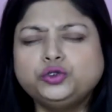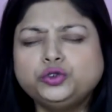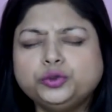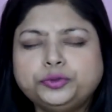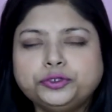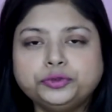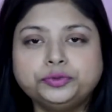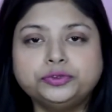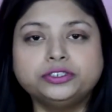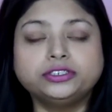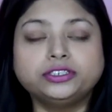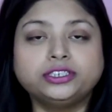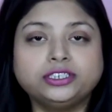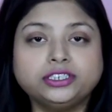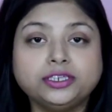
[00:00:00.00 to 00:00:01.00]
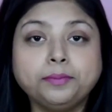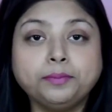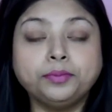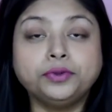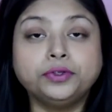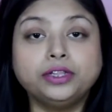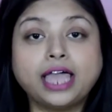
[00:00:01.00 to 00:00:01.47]
super duper
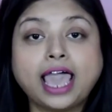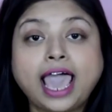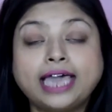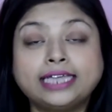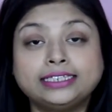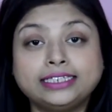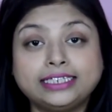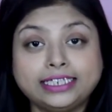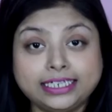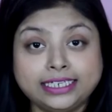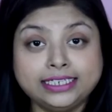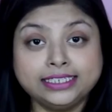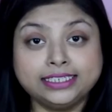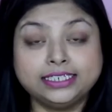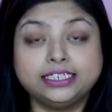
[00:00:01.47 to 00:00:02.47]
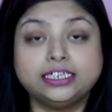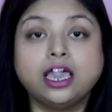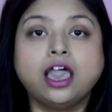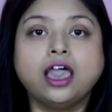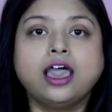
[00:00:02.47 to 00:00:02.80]
simple and easy